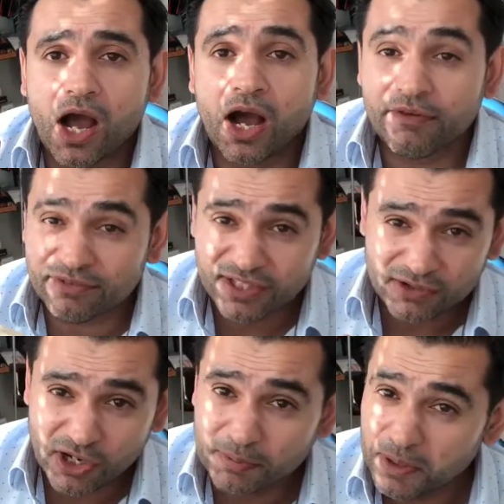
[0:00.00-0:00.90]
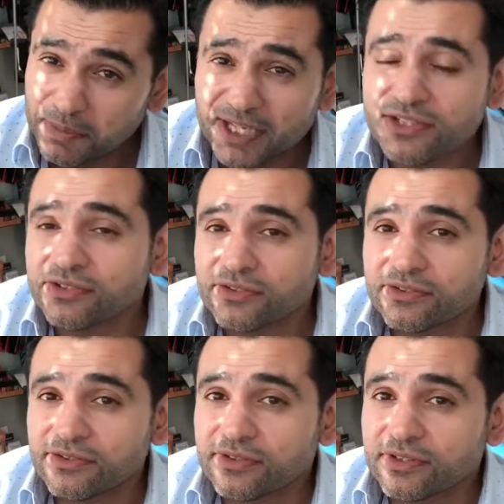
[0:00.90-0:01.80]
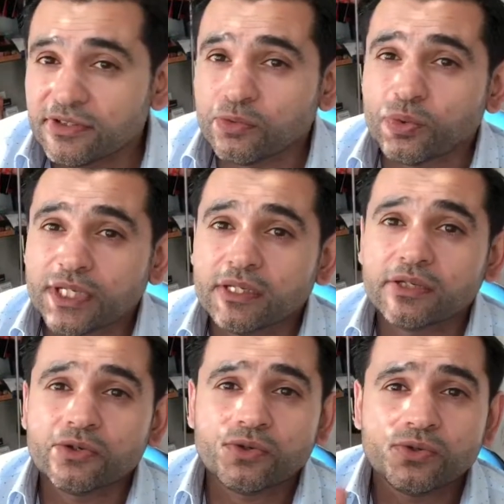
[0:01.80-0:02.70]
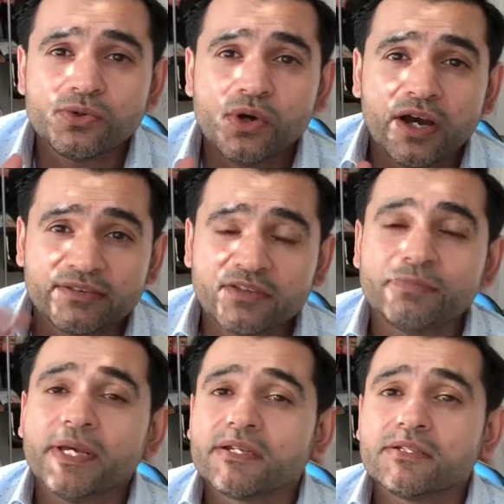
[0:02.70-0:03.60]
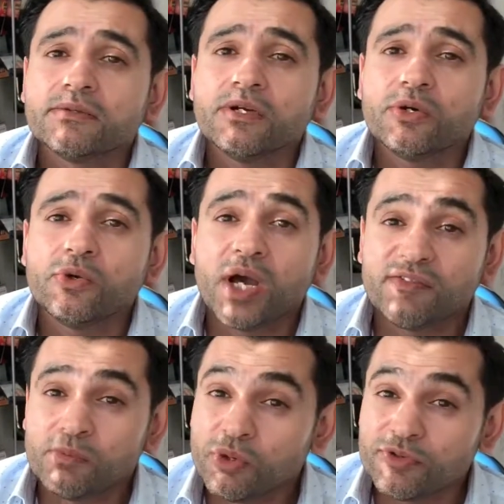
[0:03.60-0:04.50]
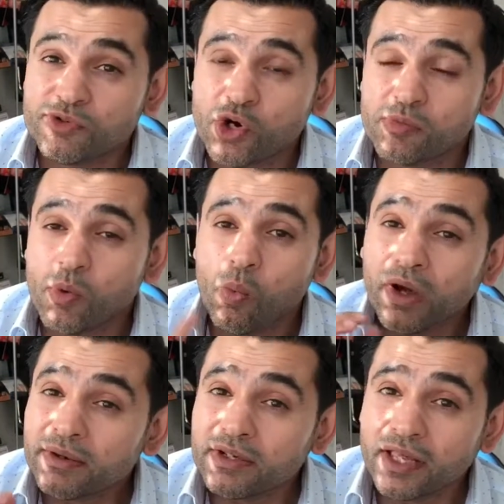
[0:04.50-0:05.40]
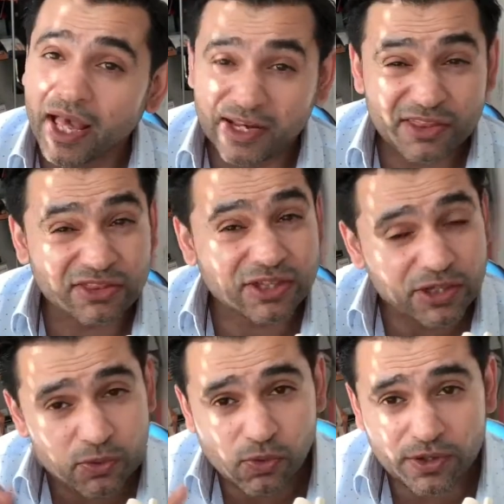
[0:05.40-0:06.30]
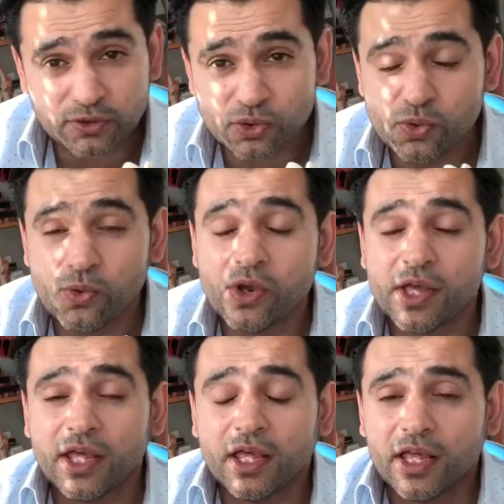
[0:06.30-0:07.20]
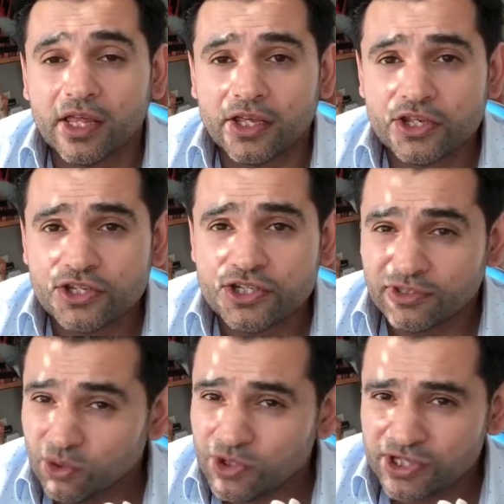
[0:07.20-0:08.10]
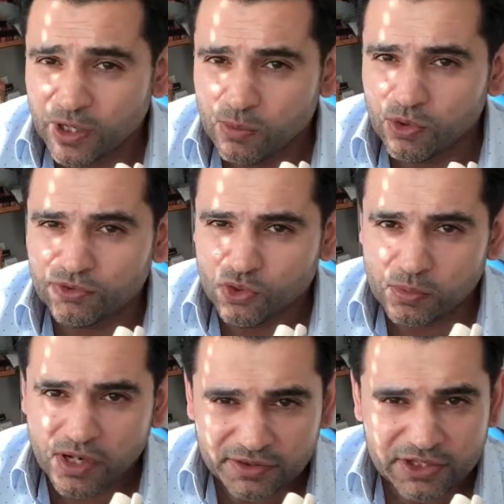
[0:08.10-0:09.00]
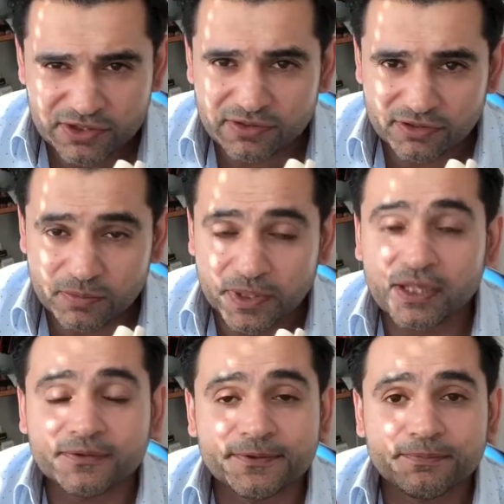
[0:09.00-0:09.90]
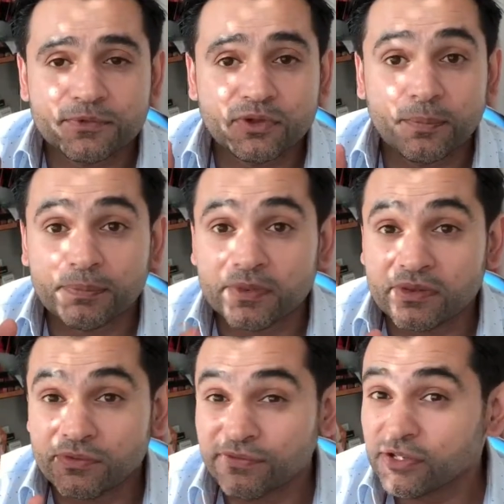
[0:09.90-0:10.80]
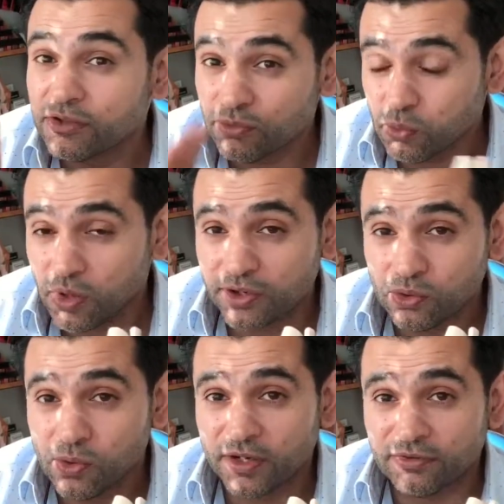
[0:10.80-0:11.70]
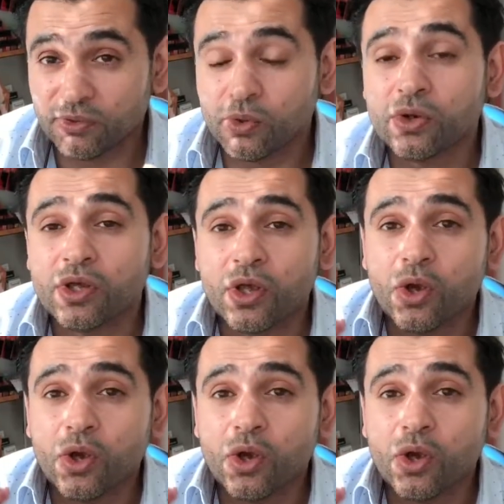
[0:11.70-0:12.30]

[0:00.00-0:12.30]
I've seen a couple of patients this week who I suspect who have a Morton's neuroma. One and a third one who she thought she had a Morton's neuroma, and I think she's got something else. So the first one who I saw